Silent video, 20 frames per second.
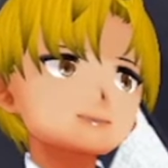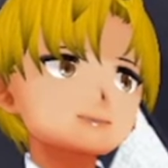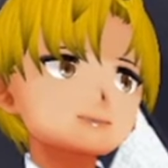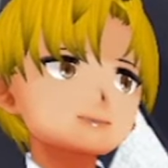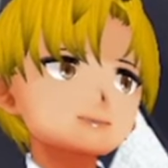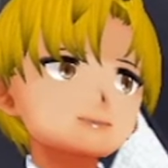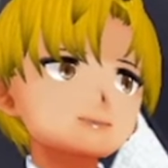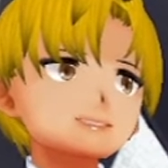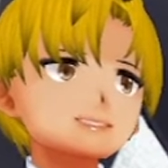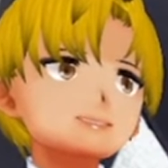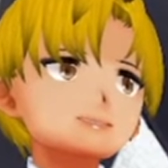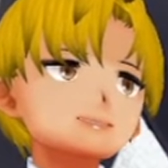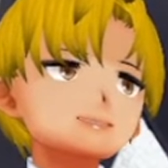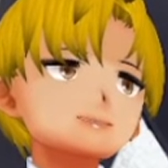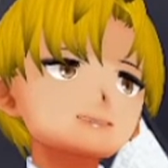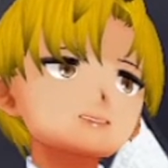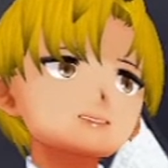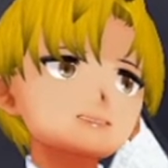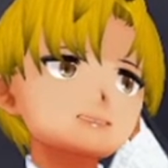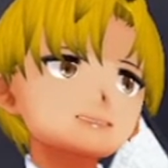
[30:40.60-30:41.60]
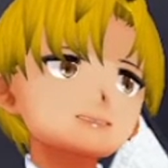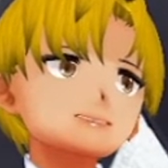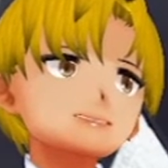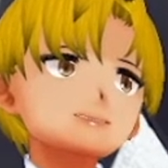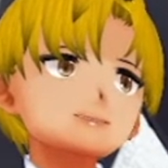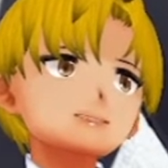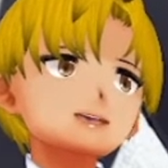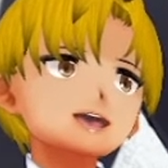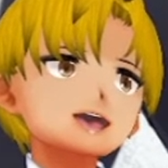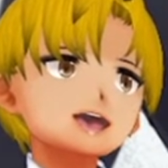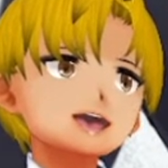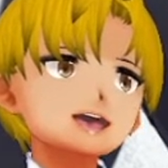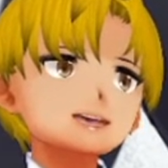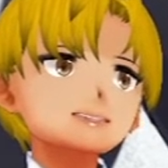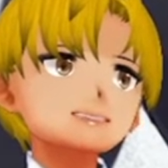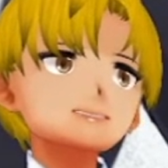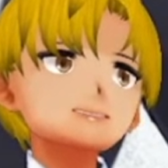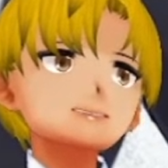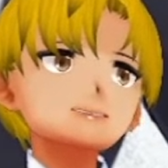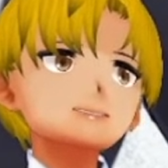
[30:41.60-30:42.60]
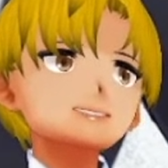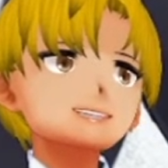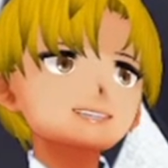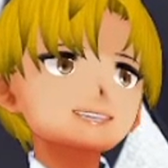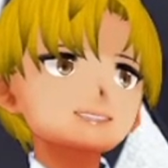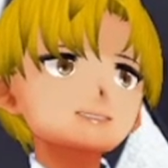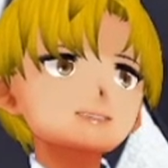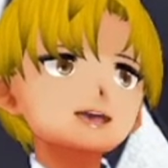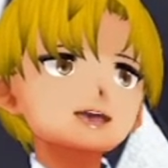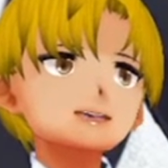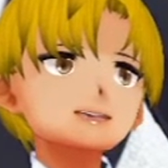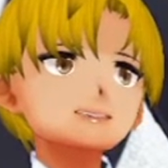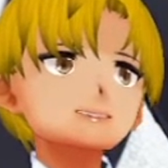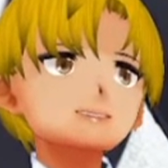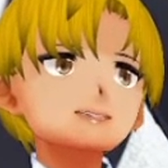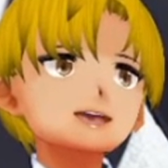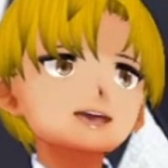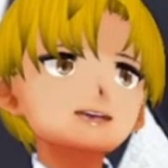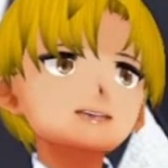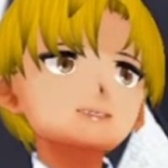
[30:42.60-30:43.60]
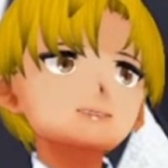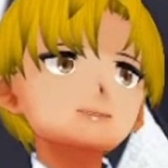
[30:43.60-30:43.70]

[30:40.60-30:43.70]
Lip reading: helps you feel just a tiny bit better about yourself.